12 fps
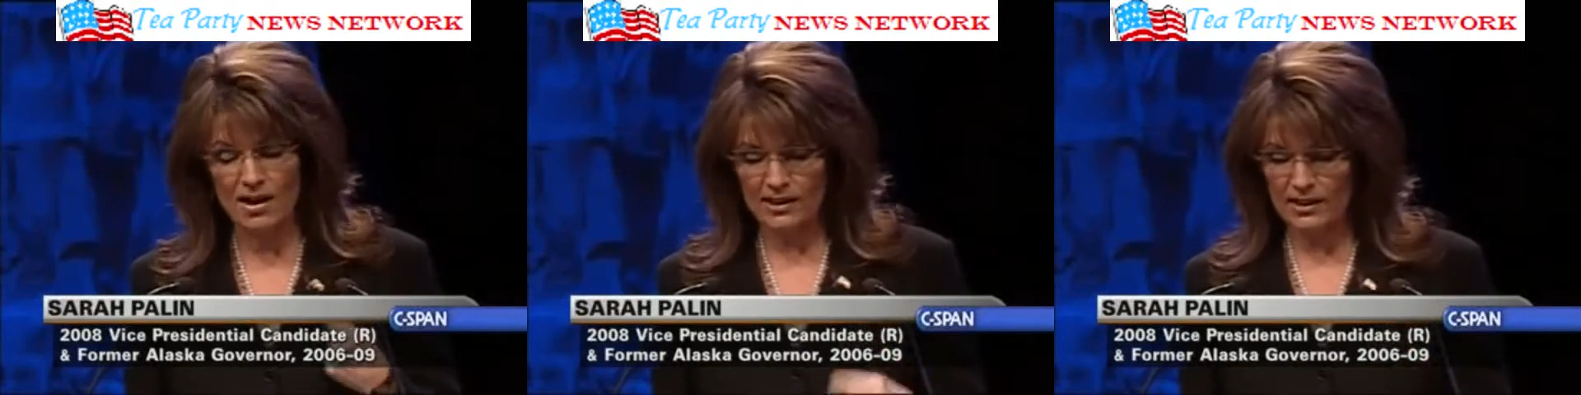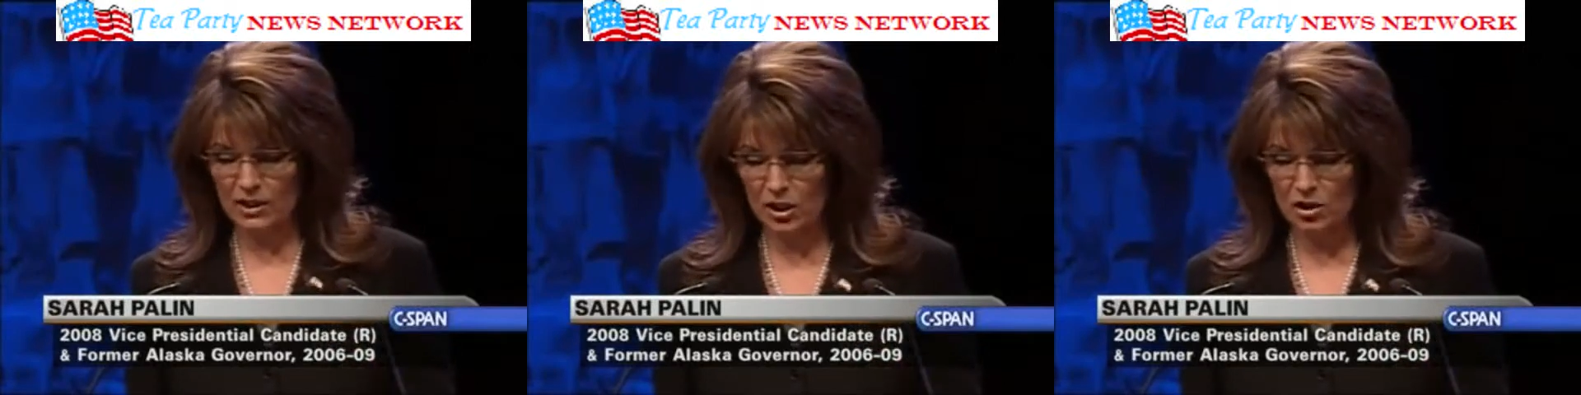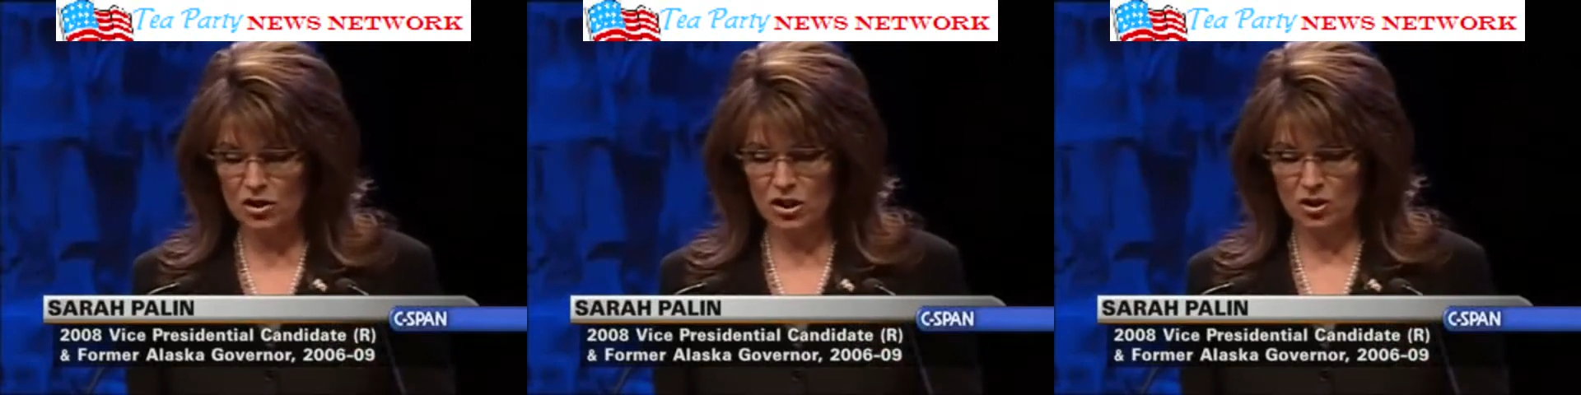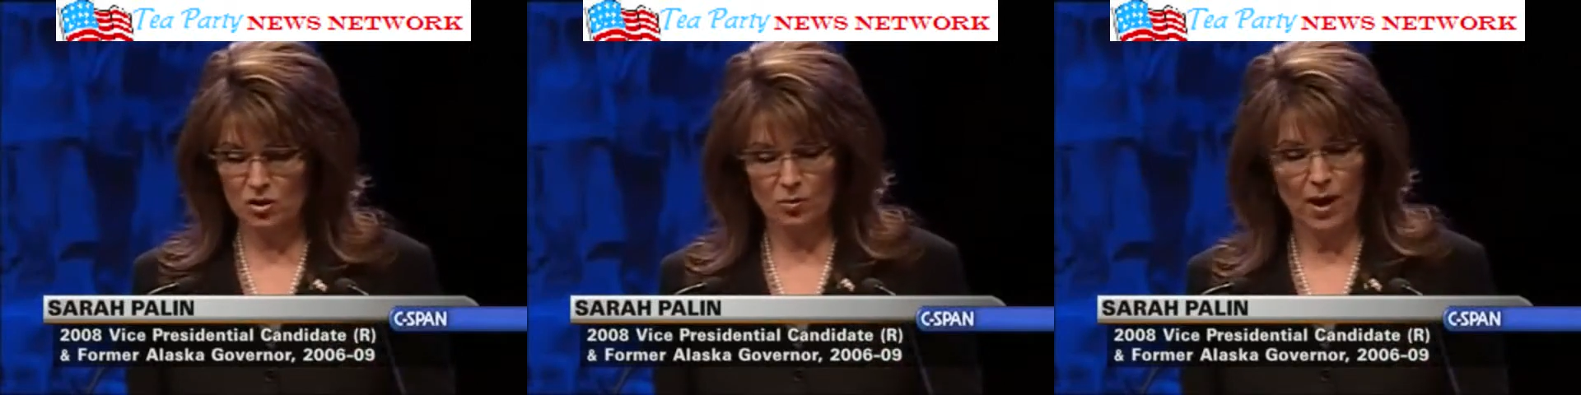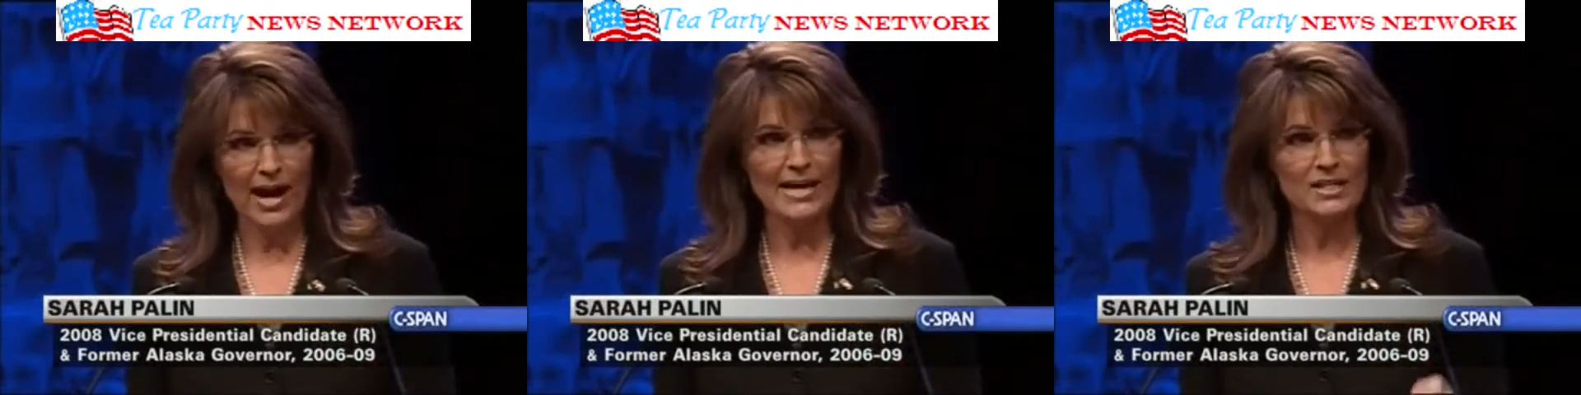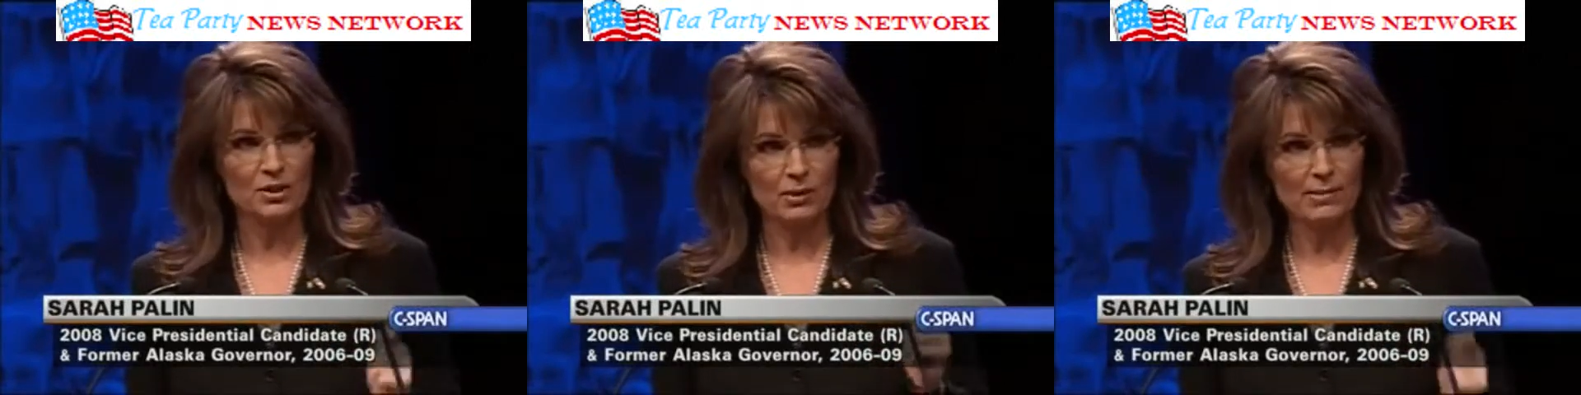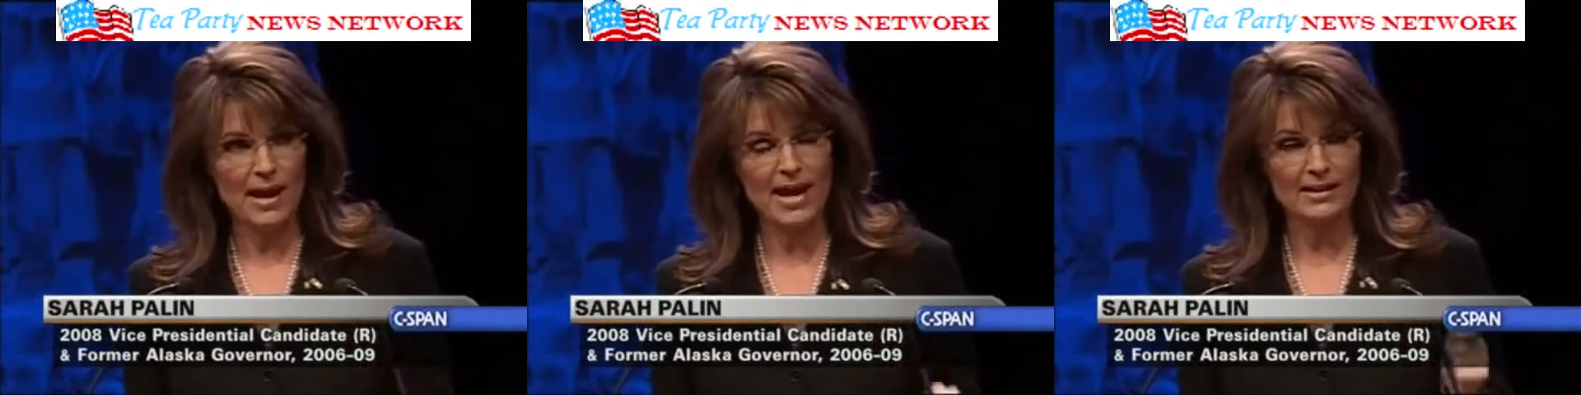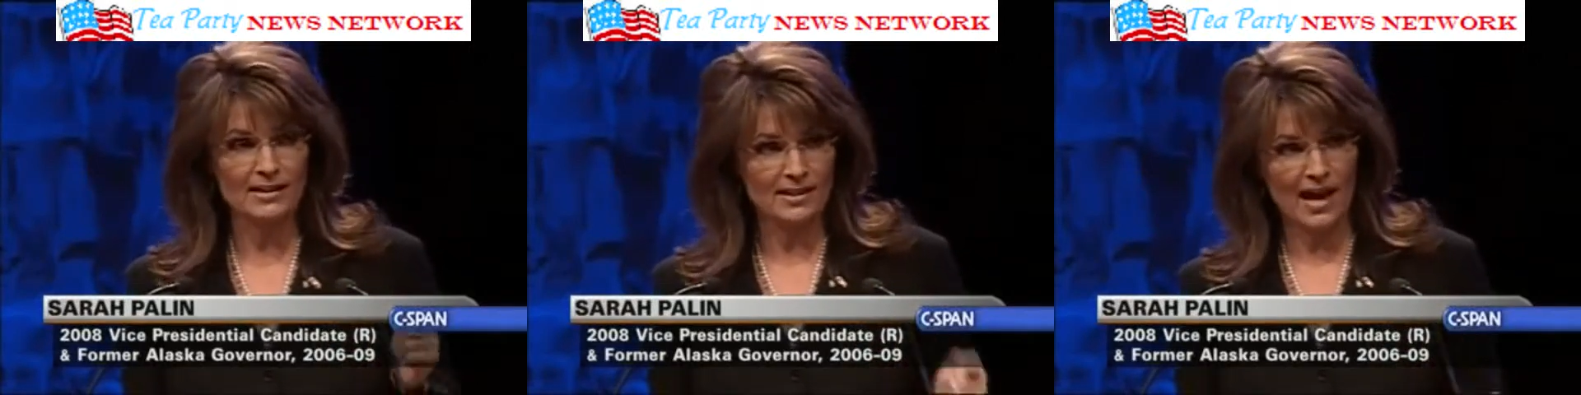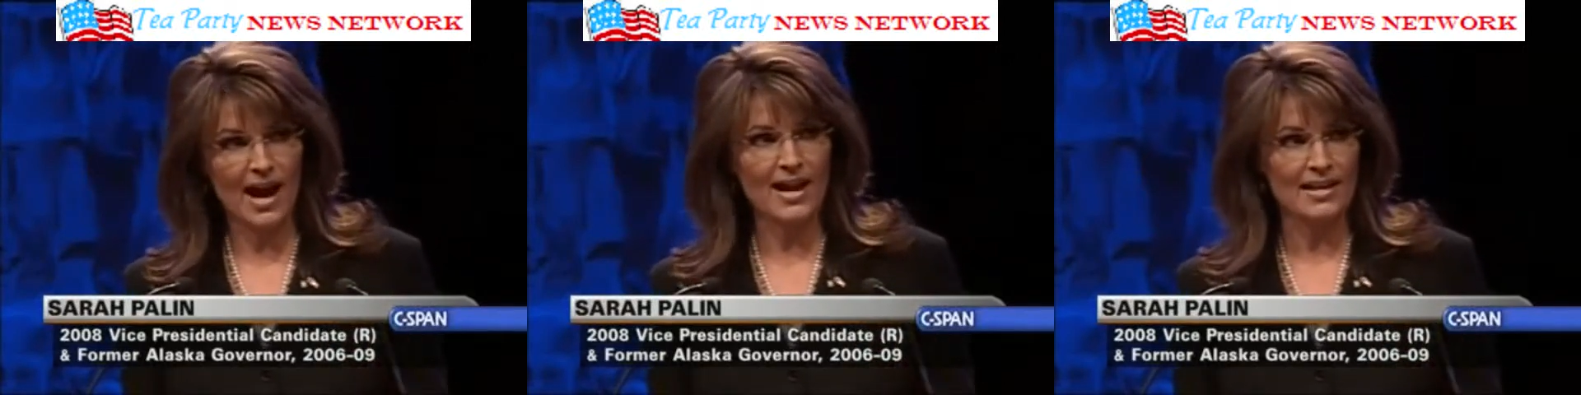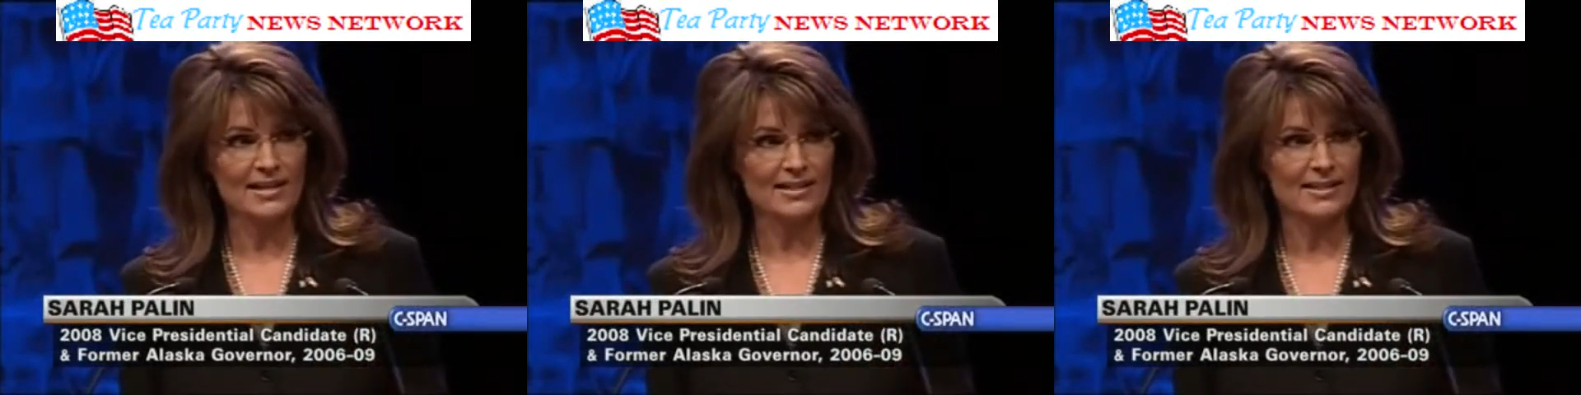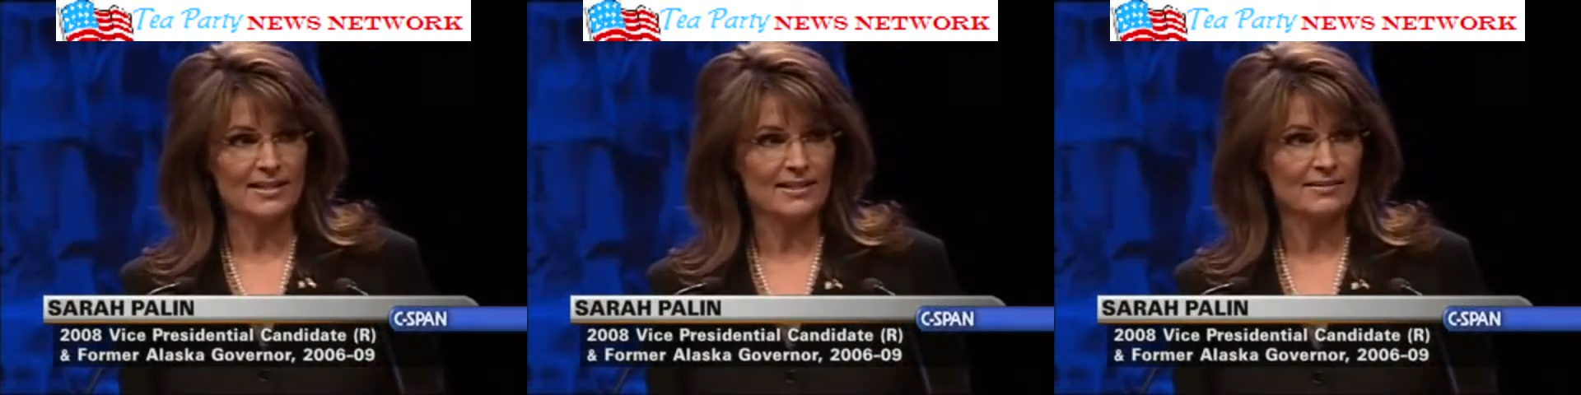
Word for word: constitutional right to remain silent.